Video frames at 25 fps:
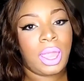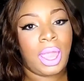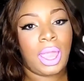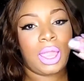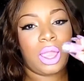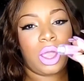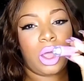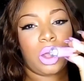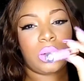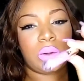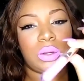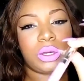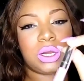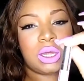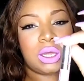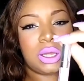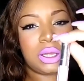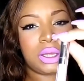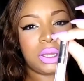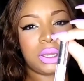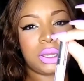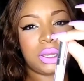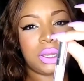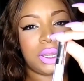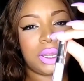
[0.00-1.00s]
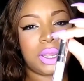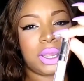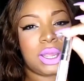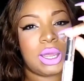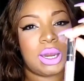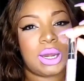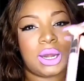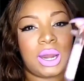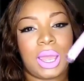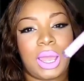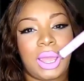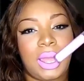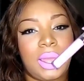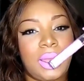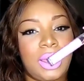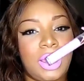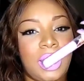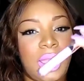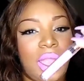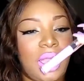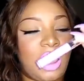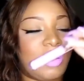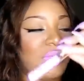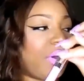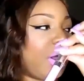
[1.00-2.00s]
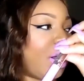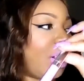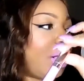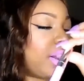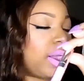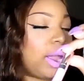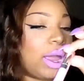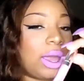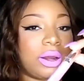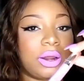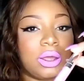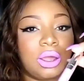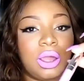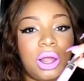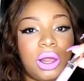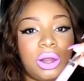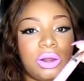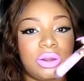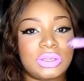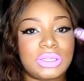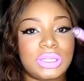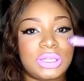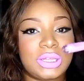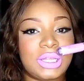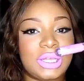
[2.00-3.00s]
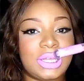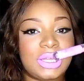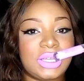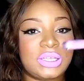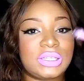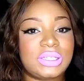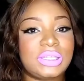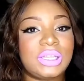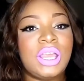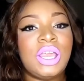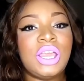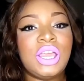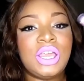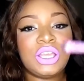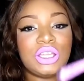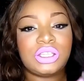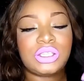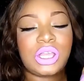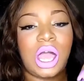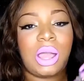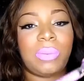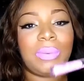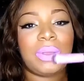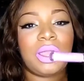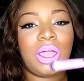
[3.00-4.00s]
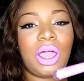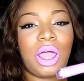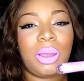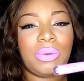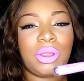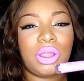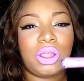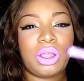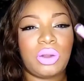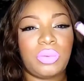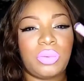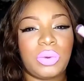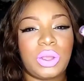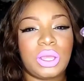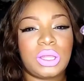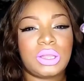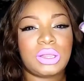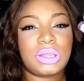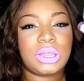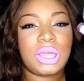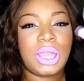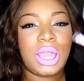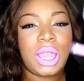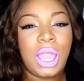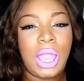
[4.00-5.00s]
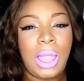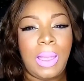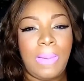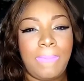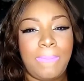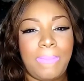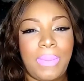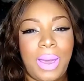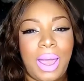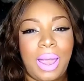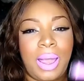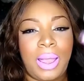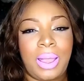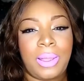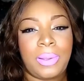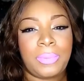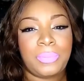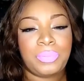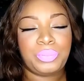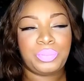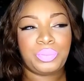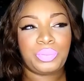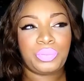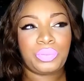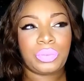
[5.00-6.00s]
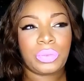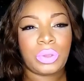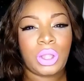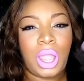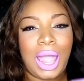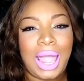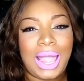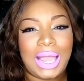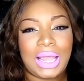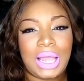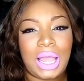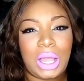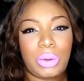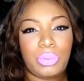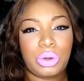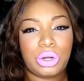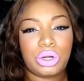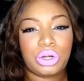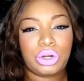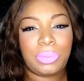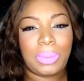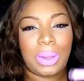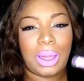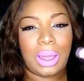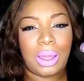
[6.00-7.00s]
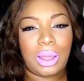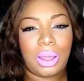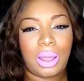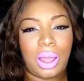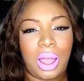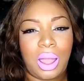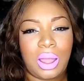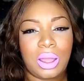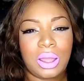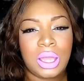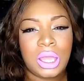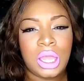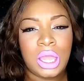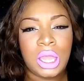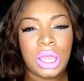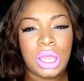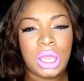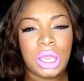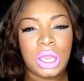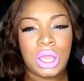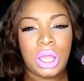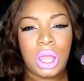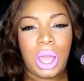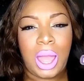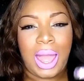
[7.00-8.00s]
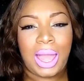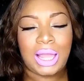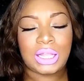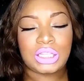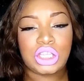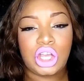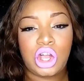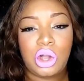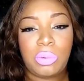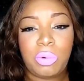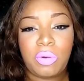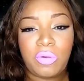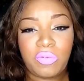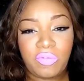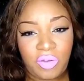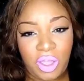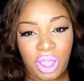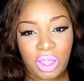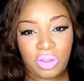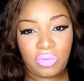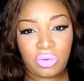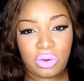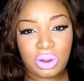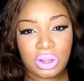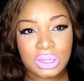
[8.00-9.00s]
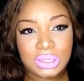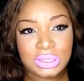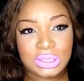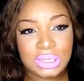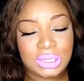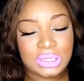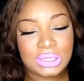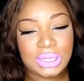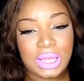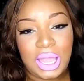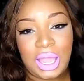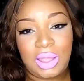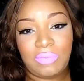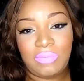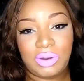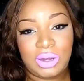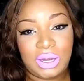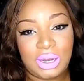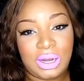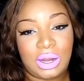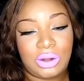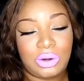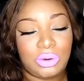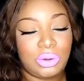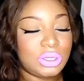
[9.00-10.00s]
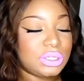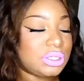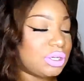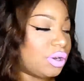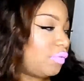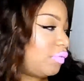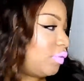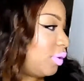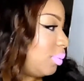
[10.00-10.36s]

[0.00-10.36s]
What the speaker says: Crayola. And I have all kind of colors in these. So, I'll be coming here with my... I want to do my October favorite since I haven't did. I know it's